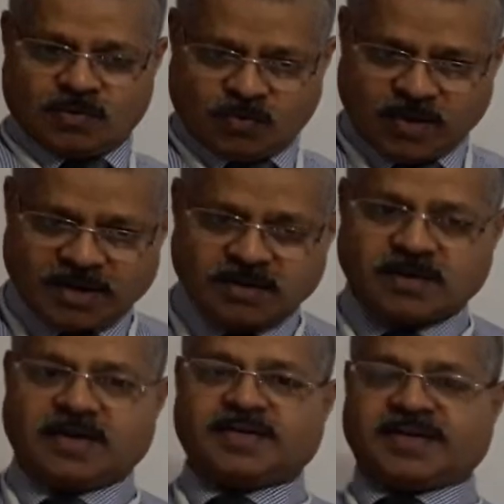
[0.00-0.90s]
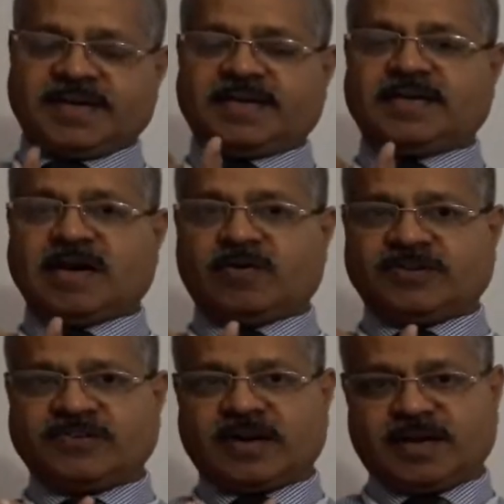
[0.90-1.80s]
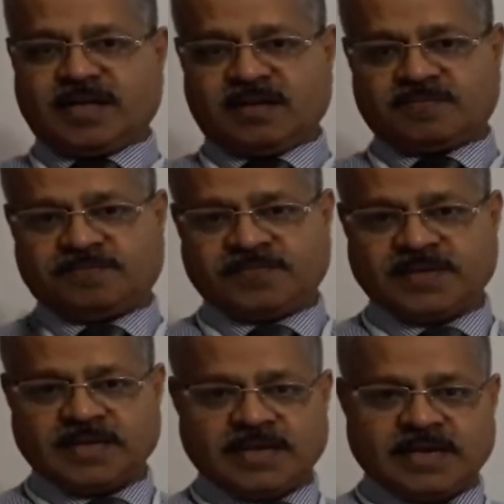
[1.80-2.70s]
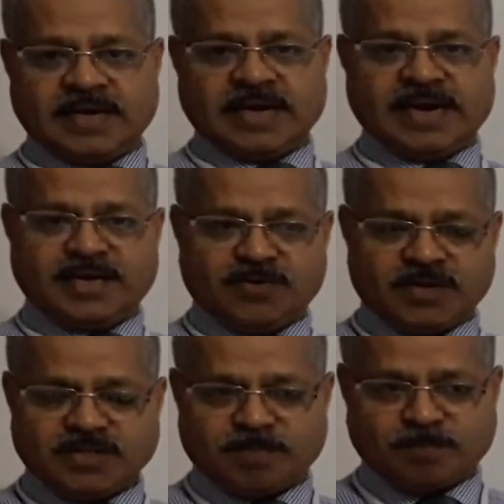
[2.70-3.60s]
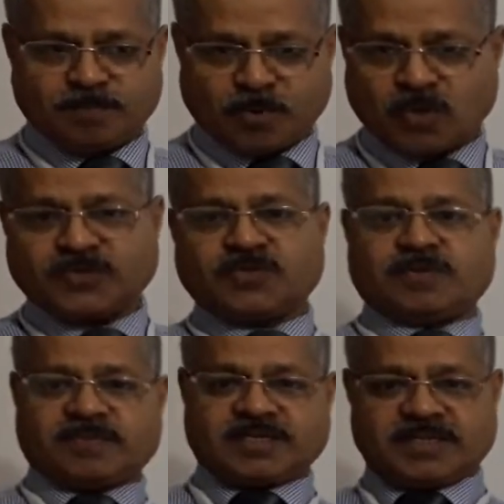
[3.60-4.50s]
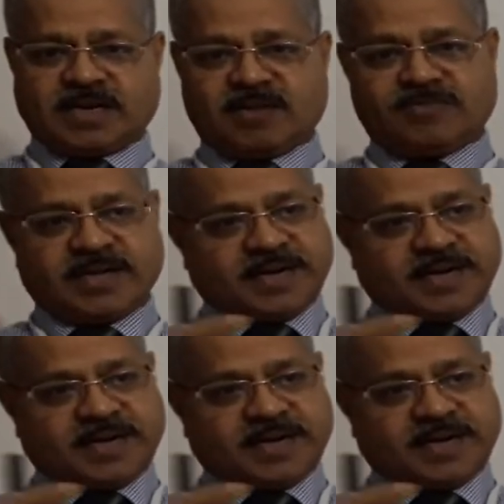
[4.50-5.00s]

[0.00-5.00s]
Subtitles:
who are undertaking our journey, and during the process of that journey we are